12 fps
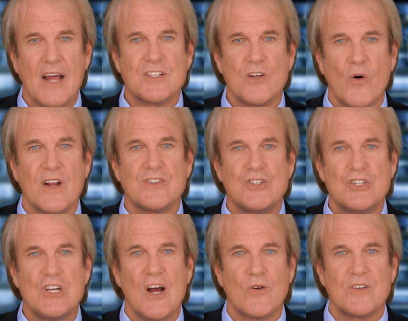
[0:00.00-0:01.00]
It's known as
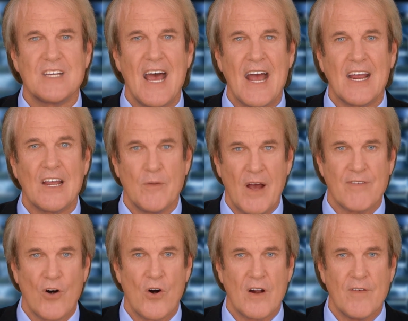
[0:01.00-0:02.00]
geotagging. You may have
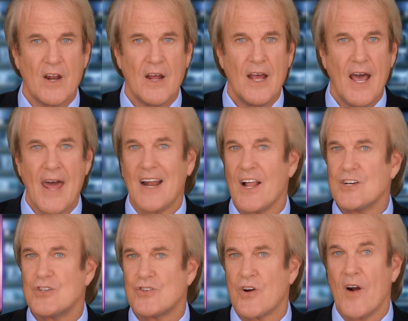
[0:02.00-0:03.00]
heard of it. And unless
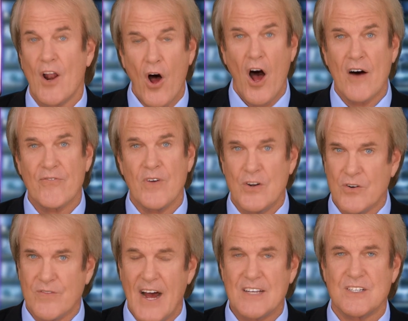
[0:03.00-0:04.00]
you turn it off in your
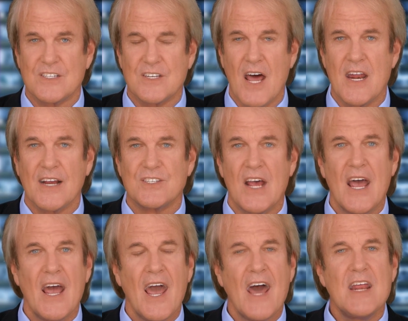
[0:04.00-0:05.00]
device's settings,
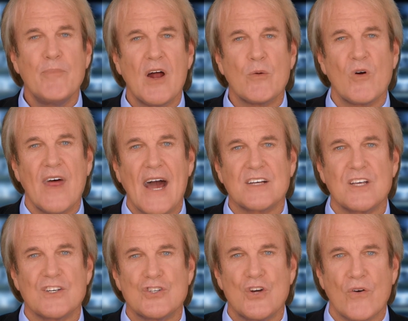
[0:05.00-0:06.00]
anybody with
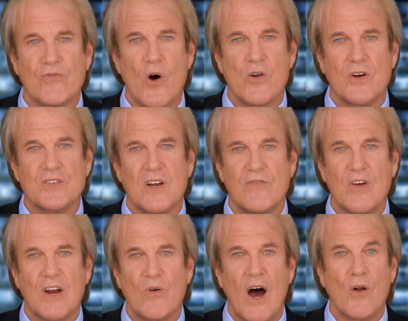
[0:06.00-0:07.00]
access to your photos can
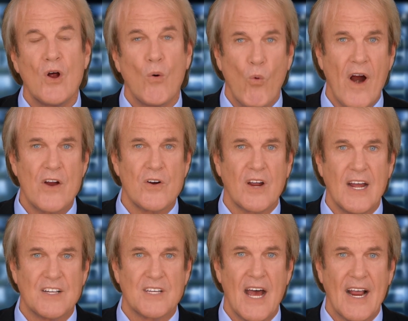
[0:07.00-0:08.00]
figure out where your
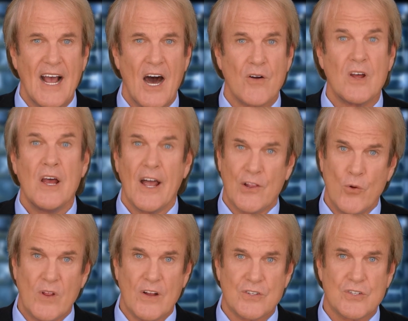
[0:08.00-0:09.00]
kids hang out,
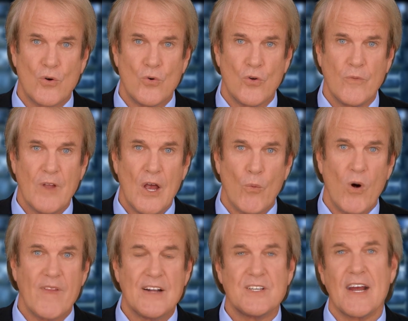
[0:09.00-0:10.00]
including their school, where
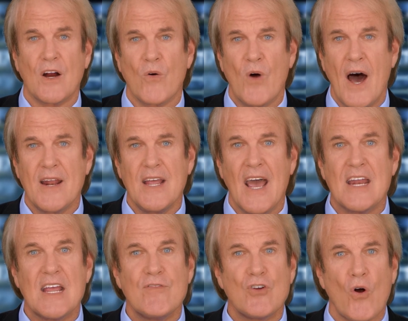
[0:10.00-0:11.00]
they take karate, and
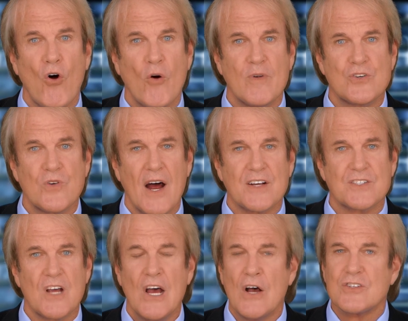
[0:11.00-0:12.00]
even your home address.
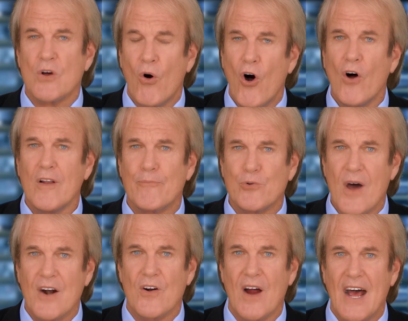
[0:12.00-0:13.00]
So all a
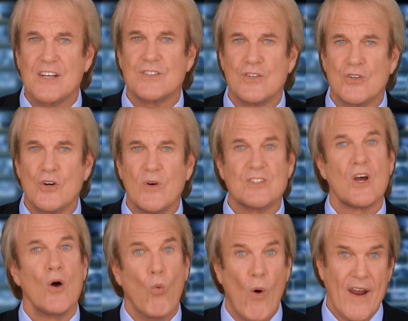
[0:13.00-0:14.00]
predator has to do is
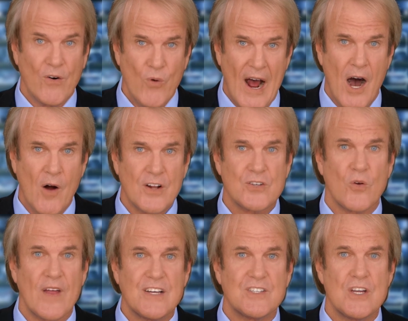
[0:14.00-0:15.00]
wait around until
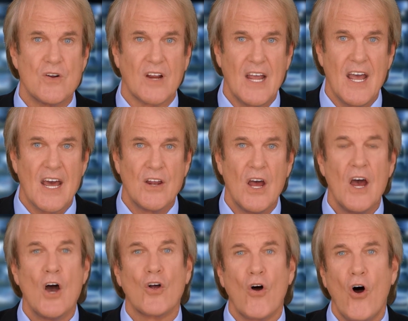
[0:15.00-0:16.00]
they see your kid,
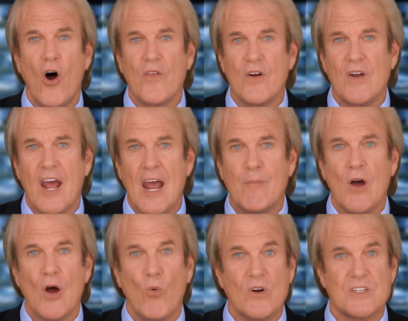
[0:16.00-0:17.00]
call their name,
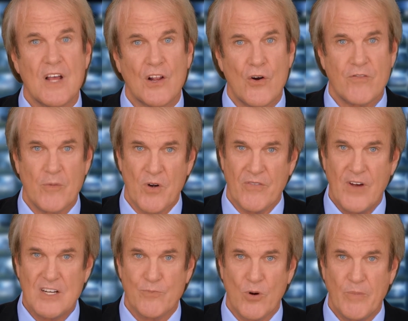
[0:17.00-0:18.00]
which they learn from your
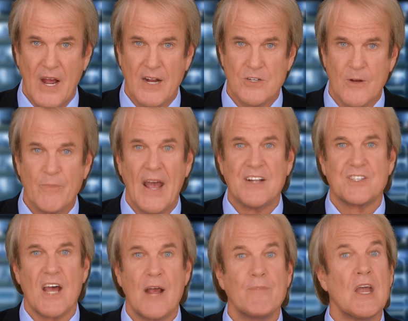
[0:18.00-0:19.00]
Facebook page, and
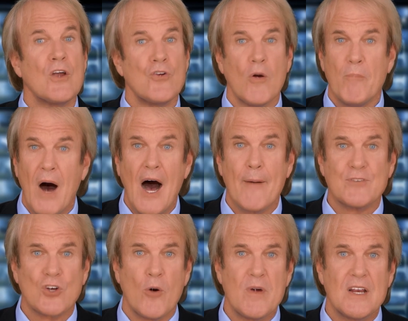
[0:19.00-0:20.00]
say, Your mom
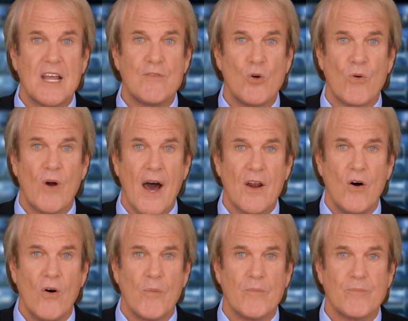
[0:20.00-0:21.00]
told me to give you a ride
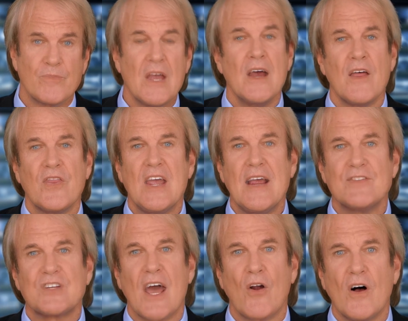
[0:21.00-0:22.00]
home. Thieves
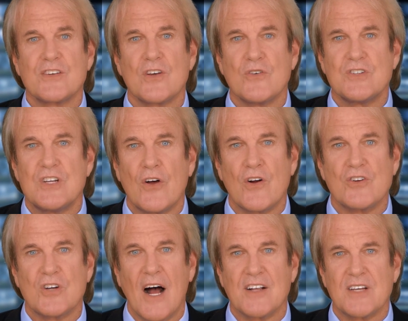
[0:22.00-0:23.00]
can also steal your
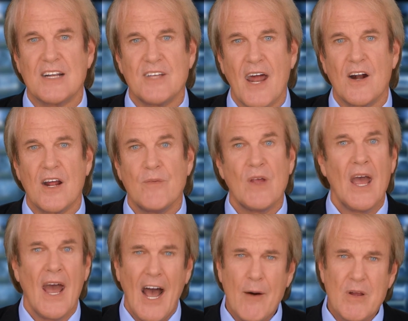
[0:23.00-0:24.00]
child's identity.
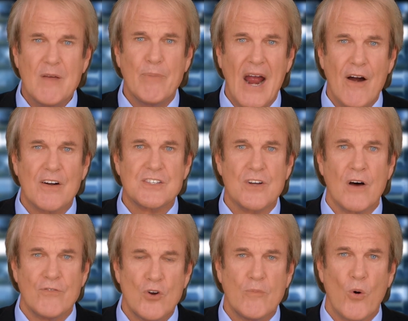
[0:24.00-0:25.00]
How many parents of
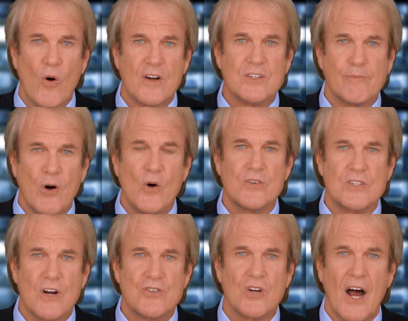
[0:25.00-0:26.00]
newborns post
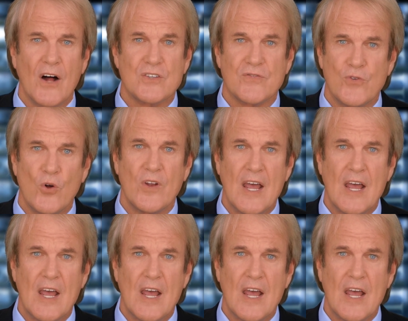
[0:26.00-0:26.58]
their child's full